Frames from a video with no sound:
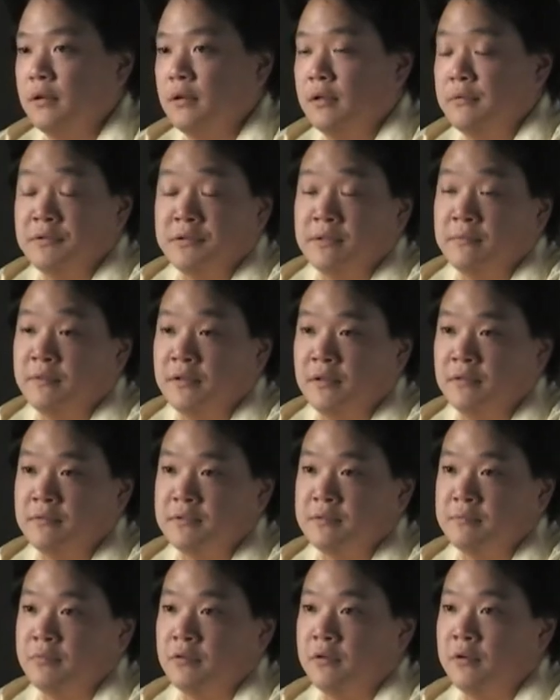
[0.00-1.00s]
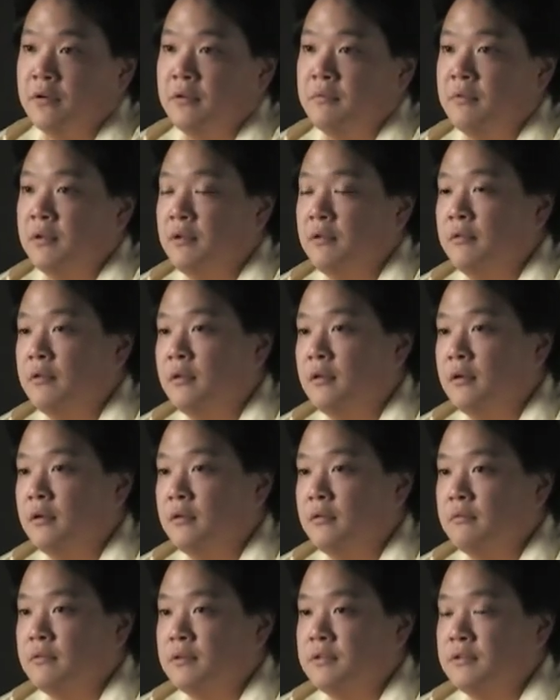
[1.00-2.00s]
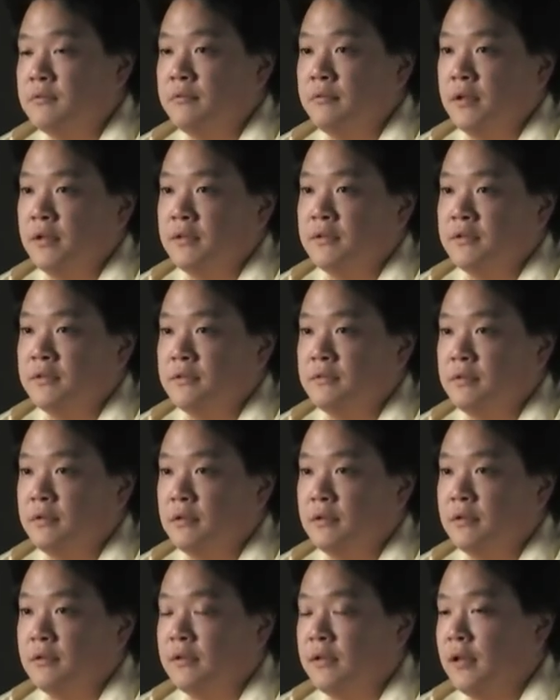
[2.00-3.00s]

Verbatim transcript: that was something that was important to me because uh, it's uh,